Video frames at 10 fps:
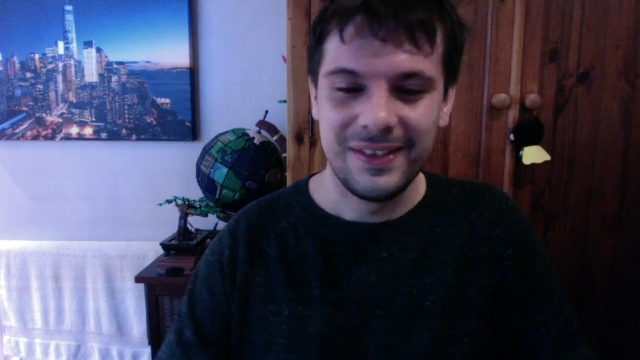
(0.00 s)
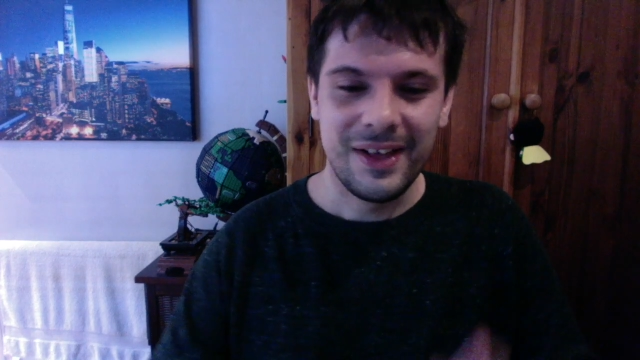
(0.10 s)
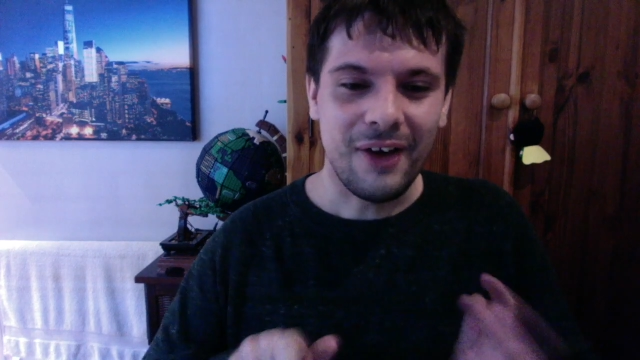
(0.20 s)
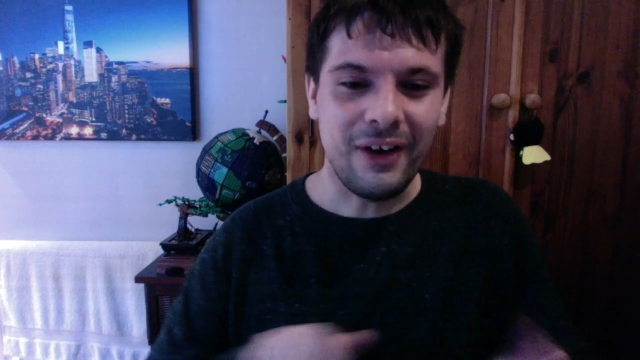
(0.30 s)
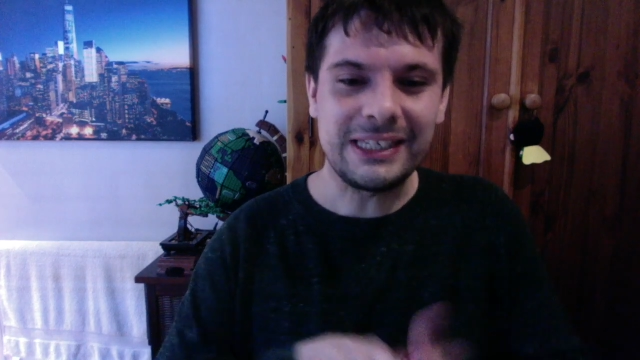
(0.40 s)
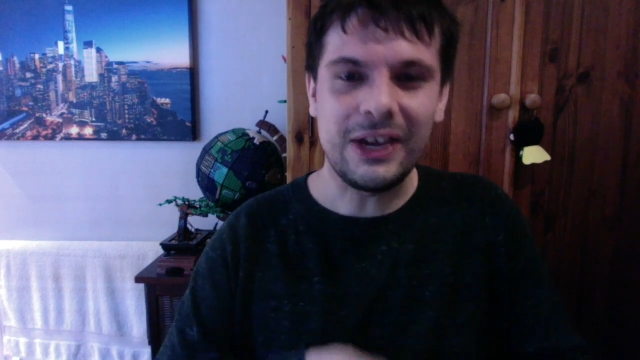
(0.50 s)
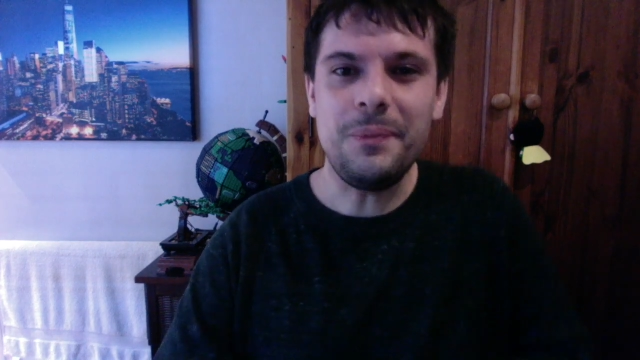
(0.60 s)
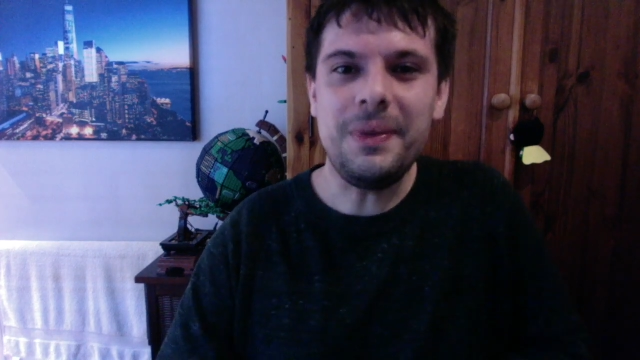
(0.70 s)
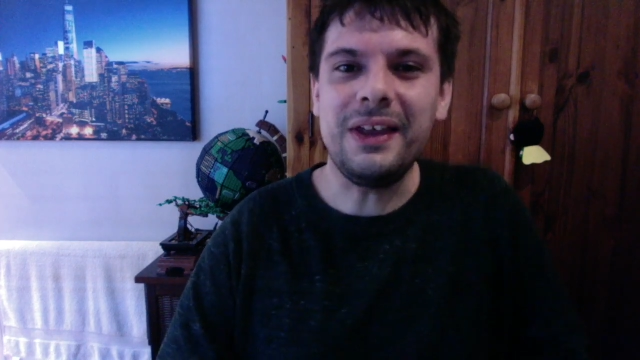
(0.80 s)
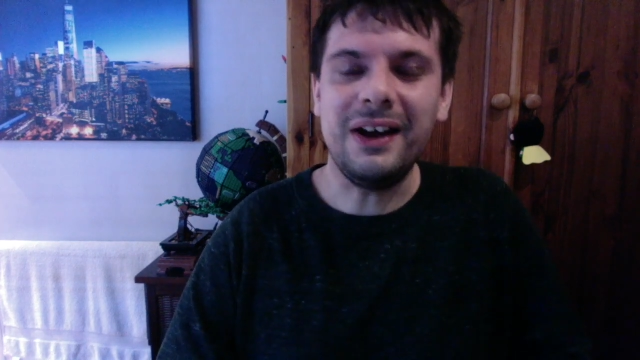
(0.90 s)
Alright, so I
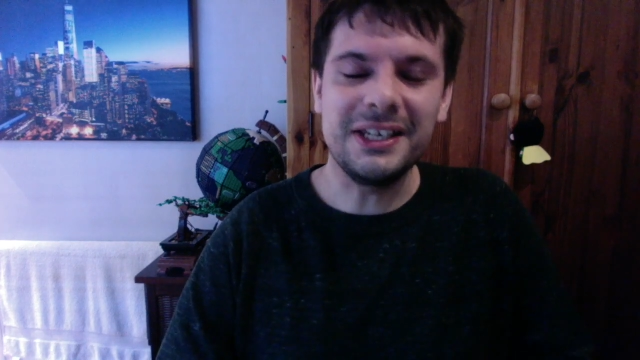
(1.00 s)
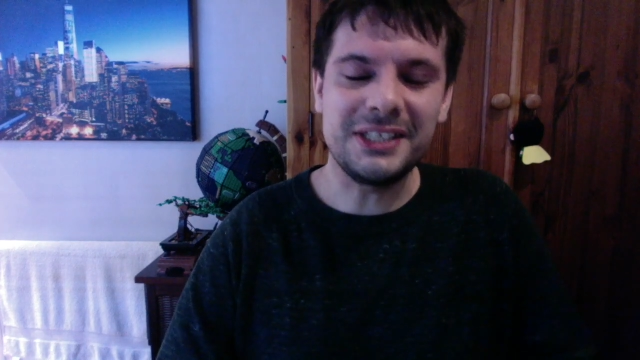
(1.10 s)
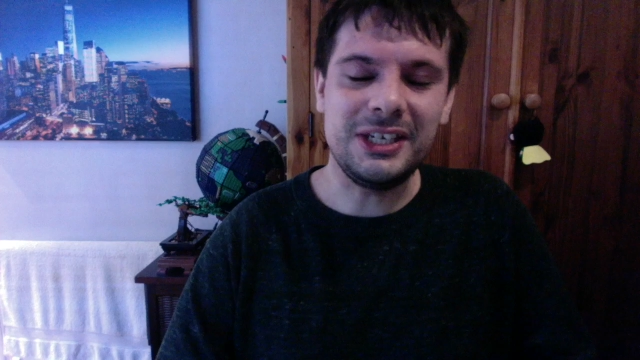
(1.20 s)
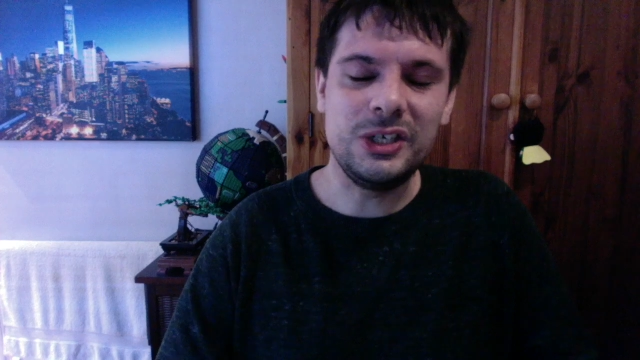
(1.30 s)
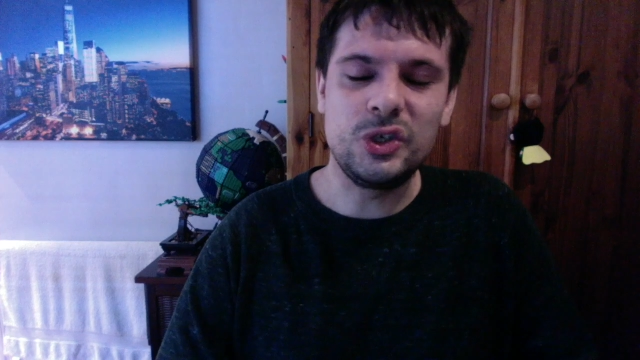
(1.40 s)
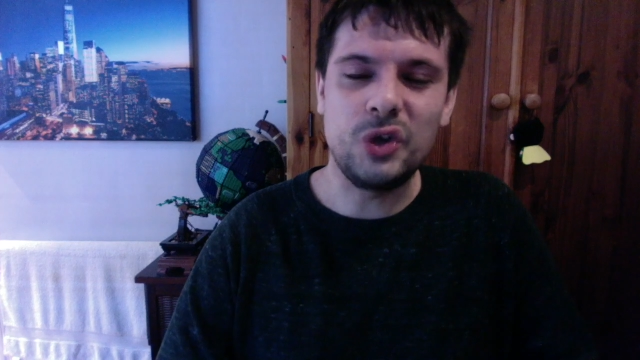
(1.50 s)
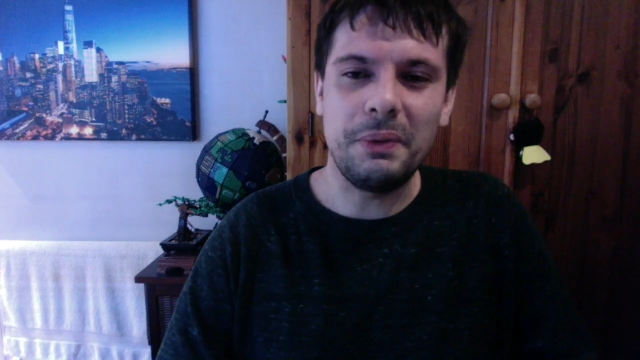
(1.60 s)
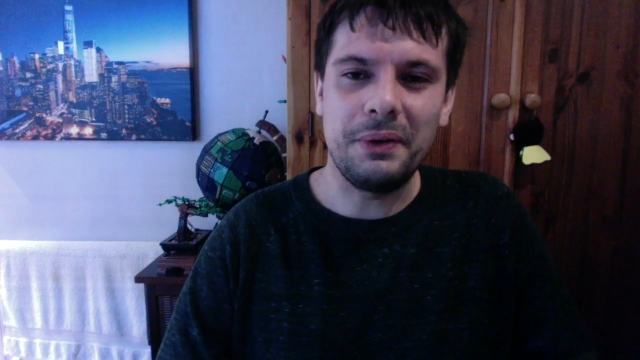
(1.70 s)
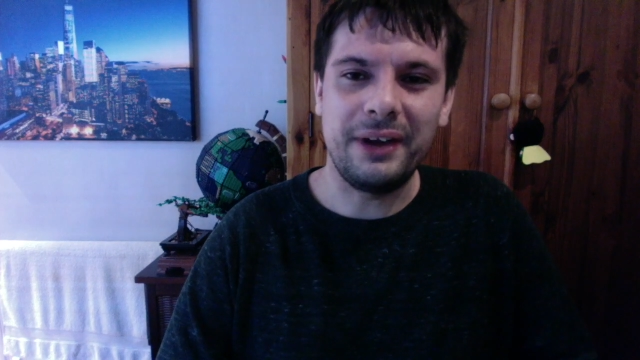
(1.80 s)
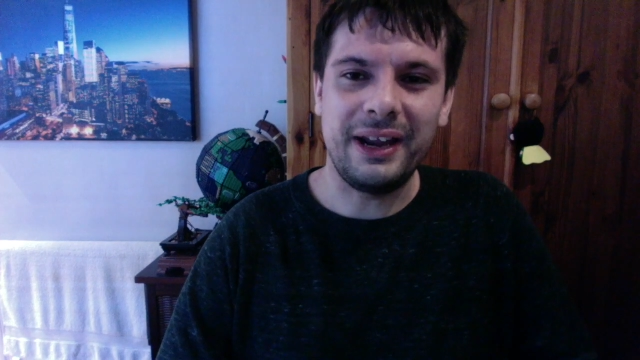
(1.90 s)
hope you guys enjoyed
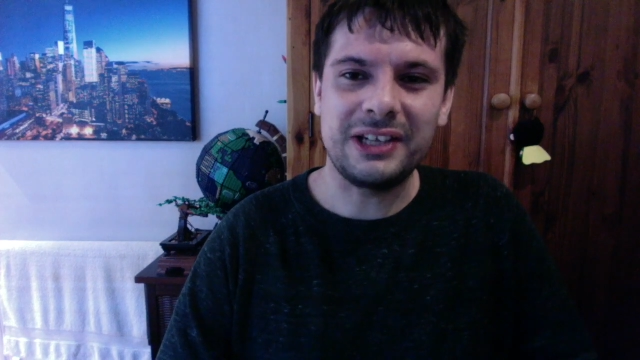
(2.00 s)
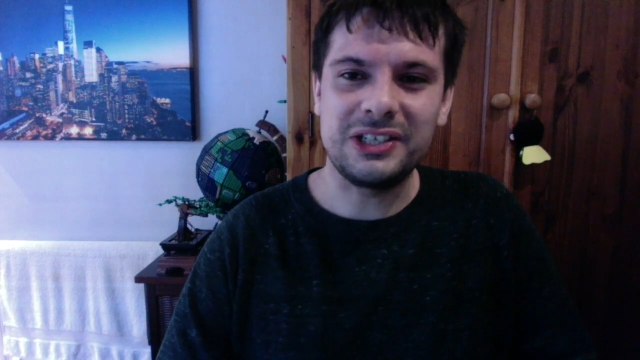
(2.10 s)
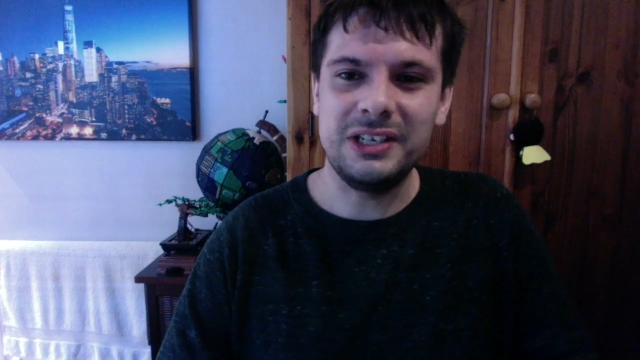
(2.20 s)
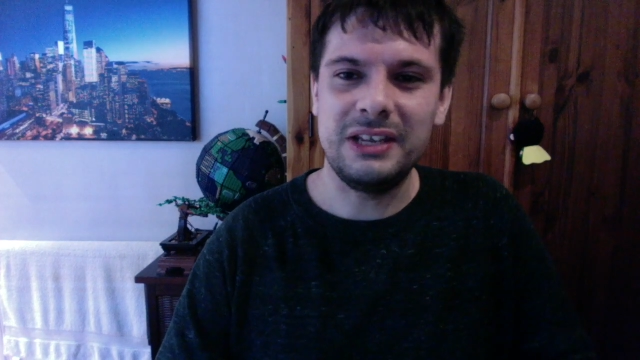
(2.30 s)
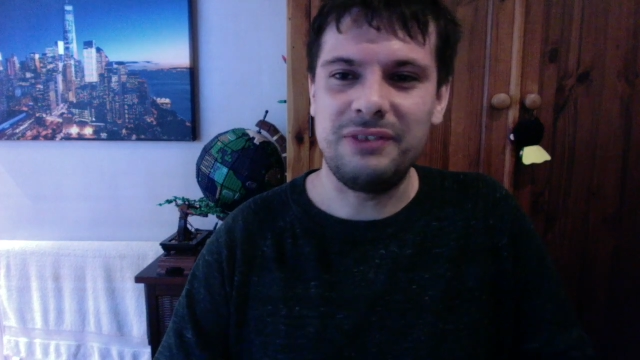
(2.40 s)
my reaction.